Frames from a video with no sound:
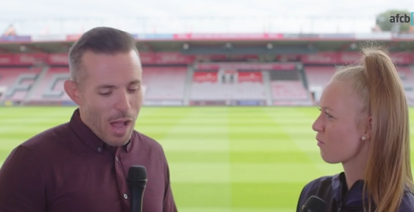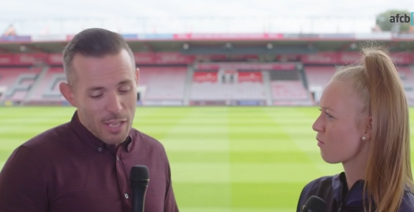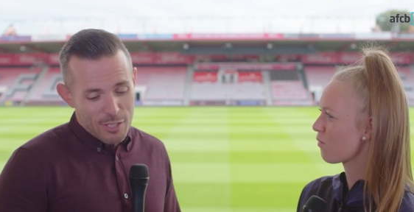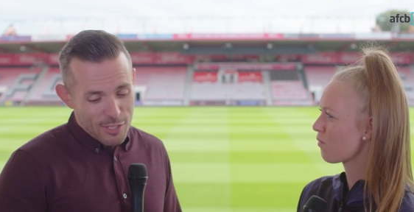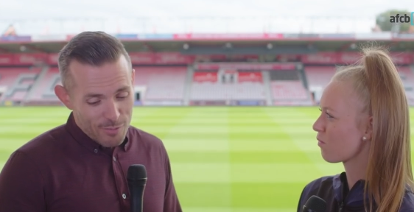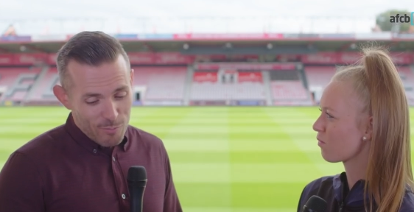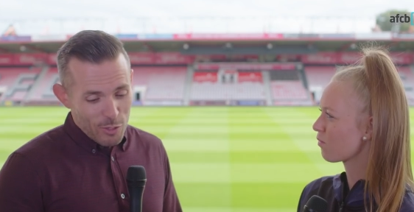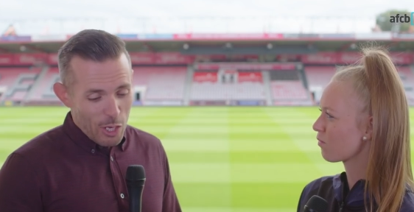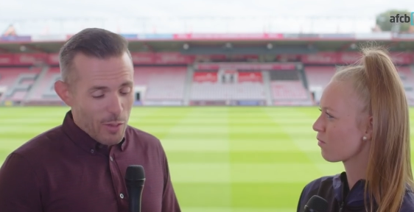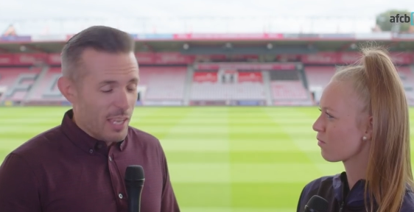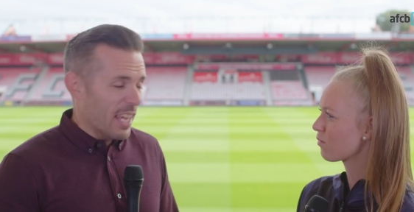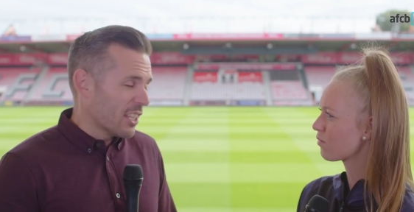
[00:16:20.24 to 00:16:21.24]
Speaker 1: but you
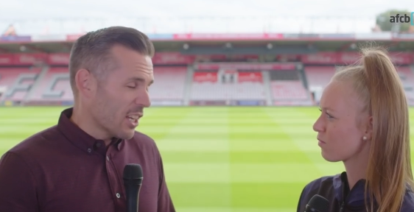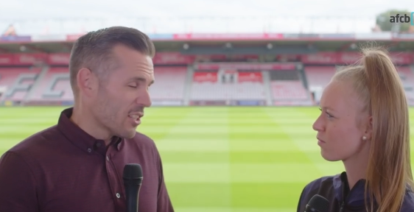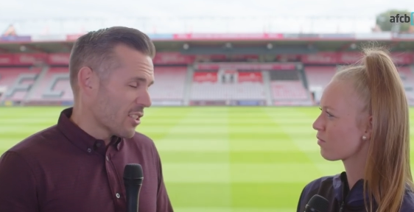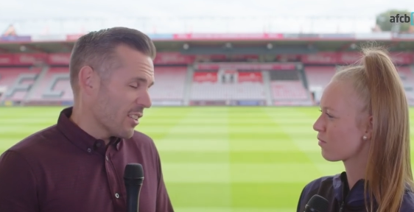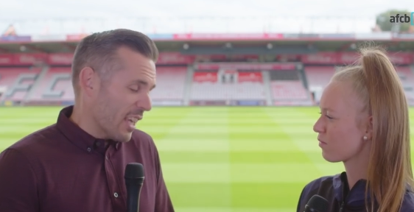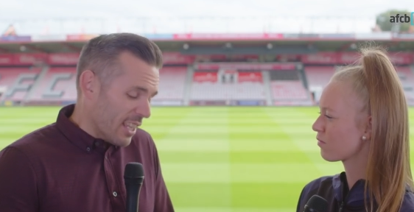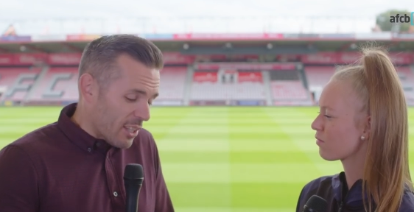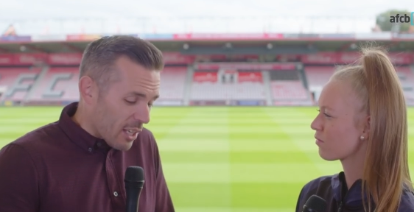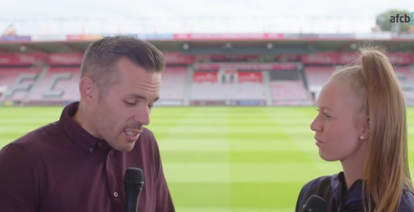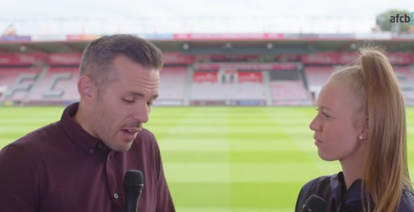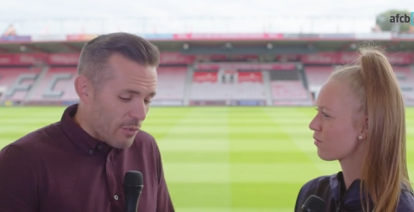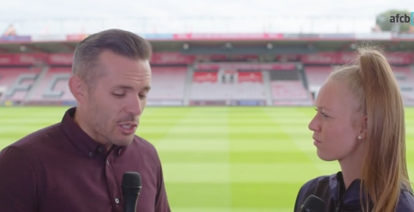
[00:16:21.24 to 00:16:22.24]
know, he, he does he
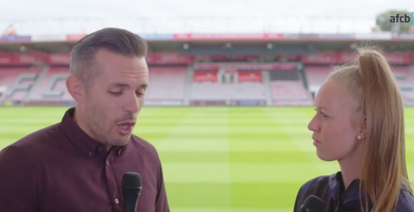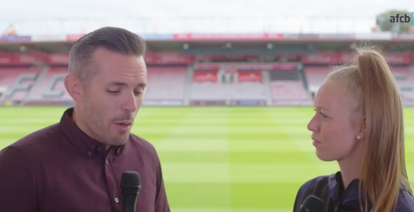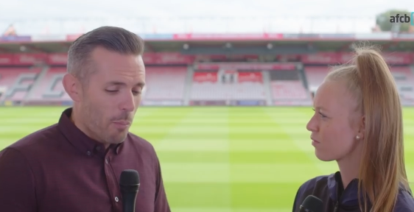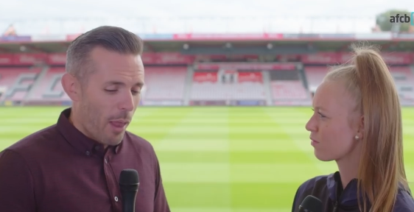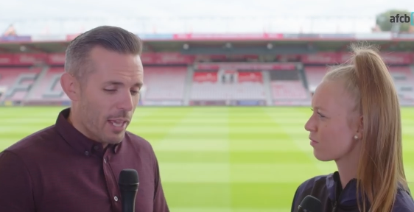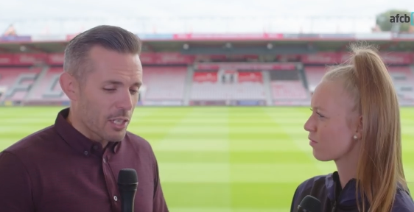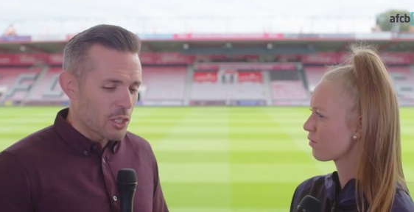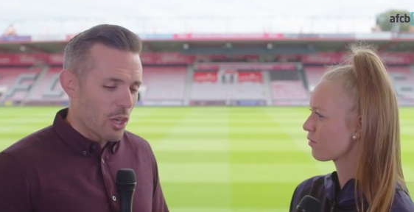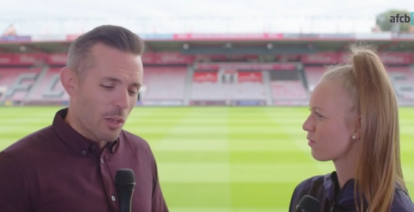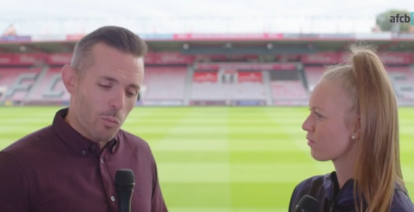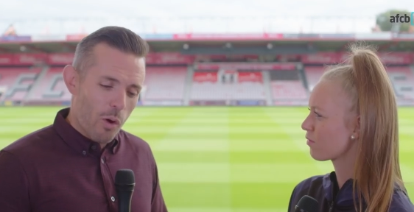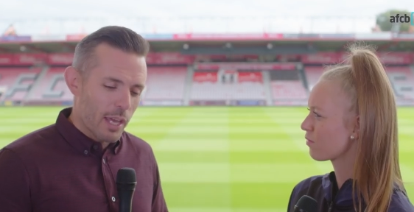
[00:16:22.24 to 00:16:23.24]
does have his side playing a
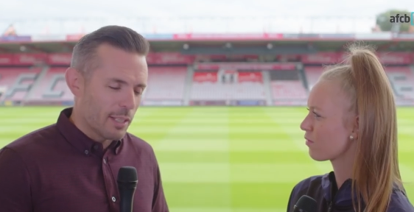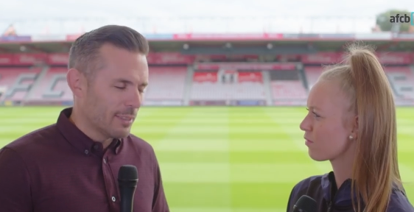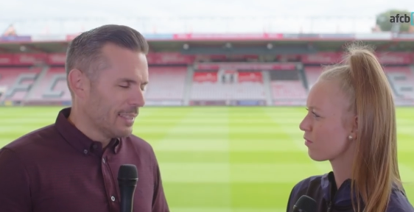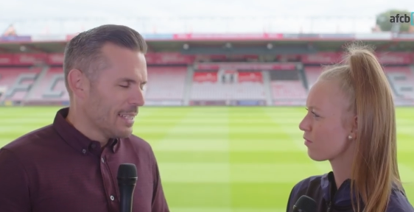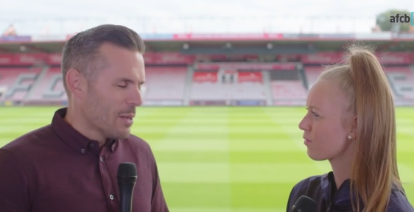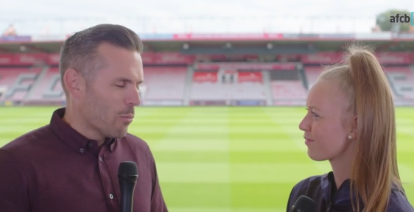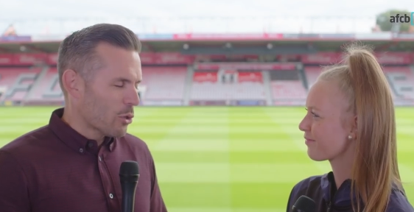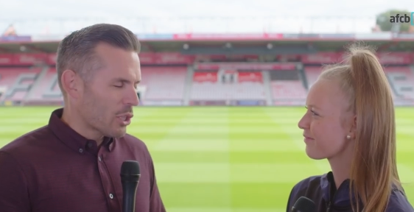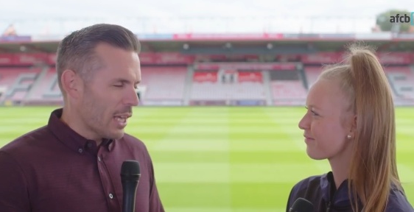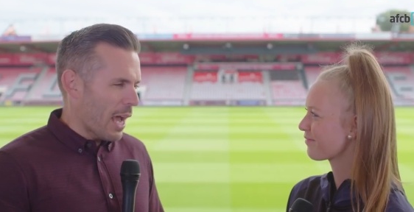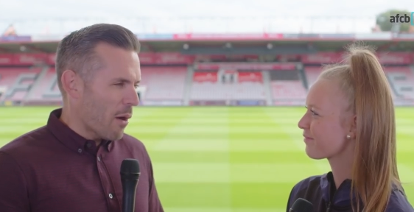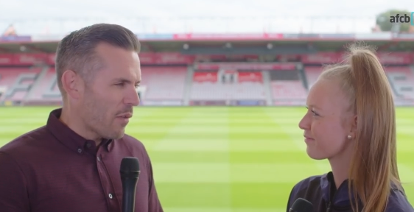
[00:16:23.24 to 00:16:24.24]
certain way, and we'll
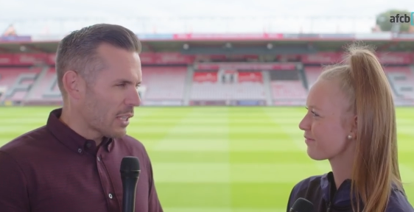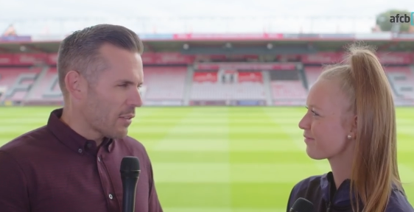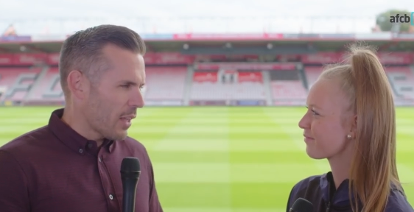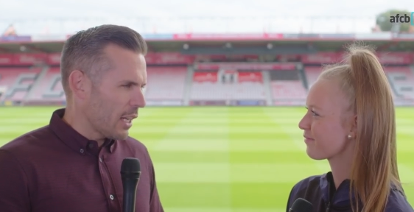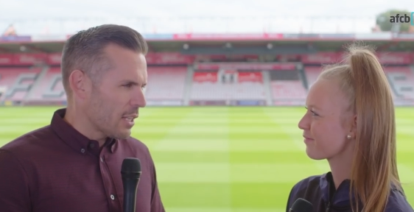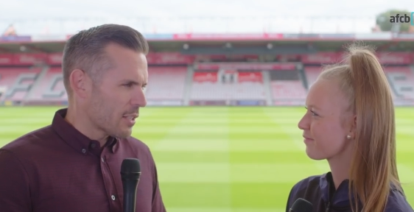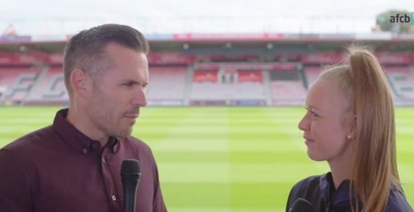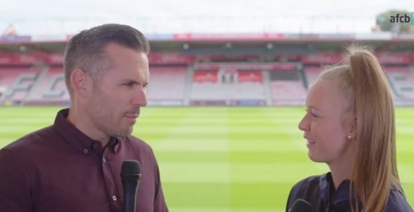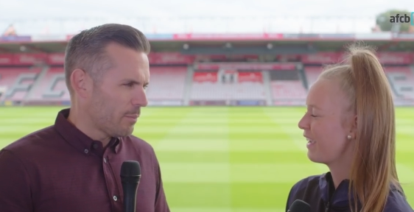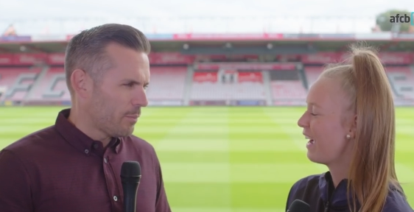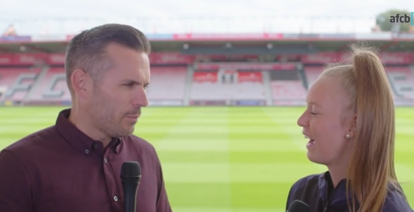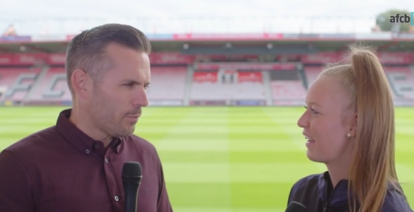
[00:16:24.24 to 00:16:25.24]
see how effective that is.
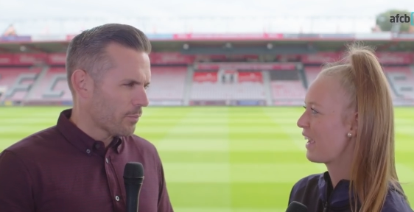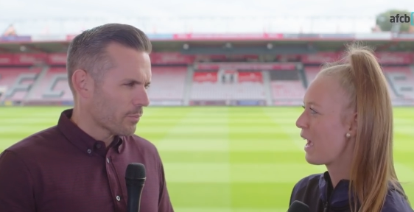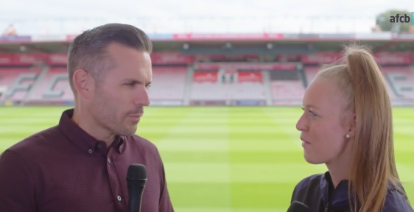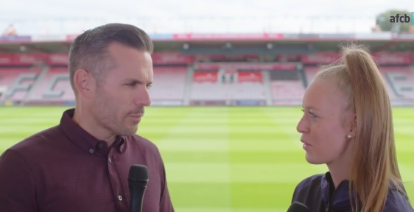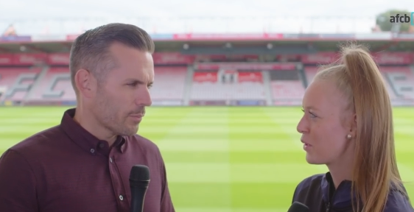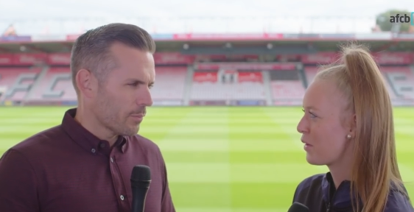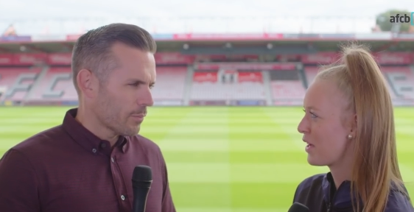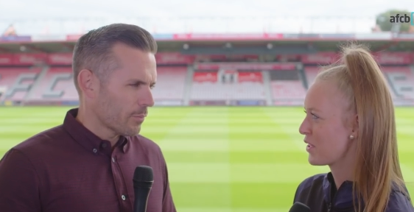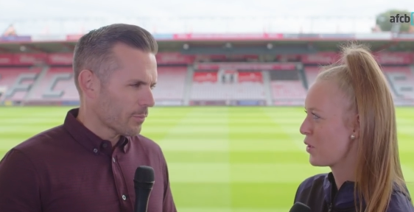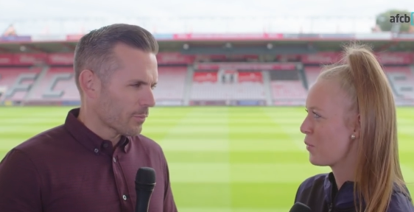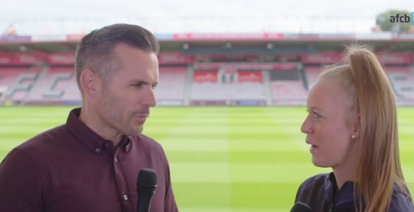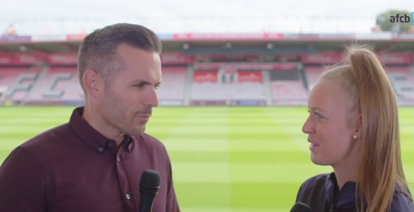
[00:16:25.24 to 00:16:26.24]
Speaker 2: And I am going to
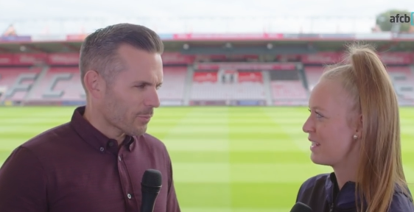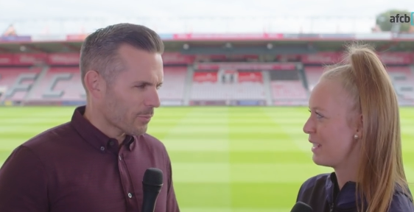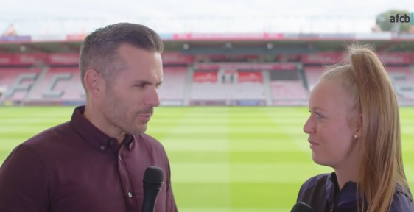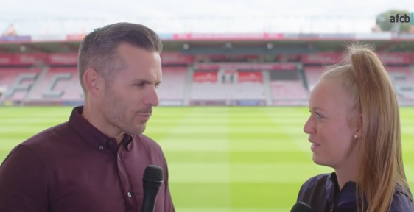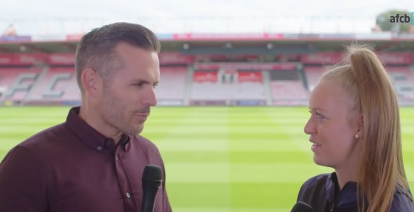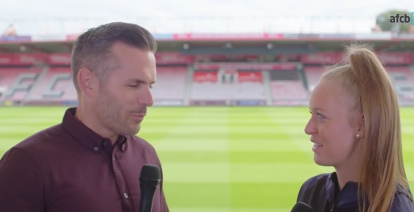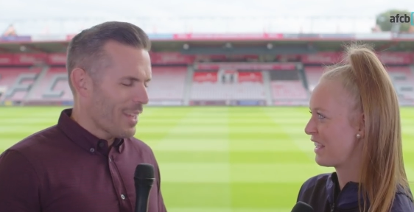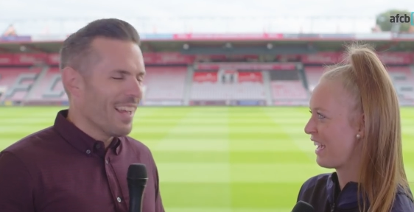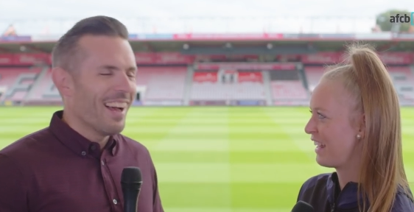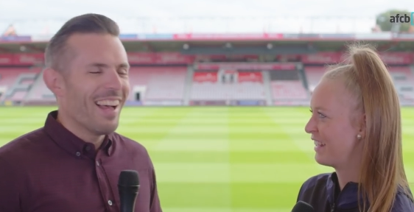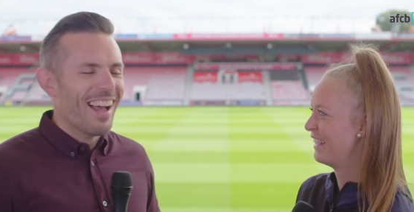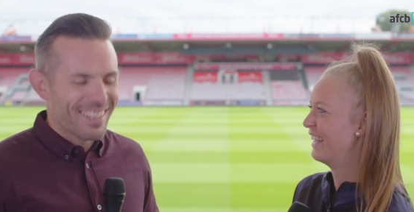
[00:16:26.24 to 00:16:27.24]
ask you about team news again,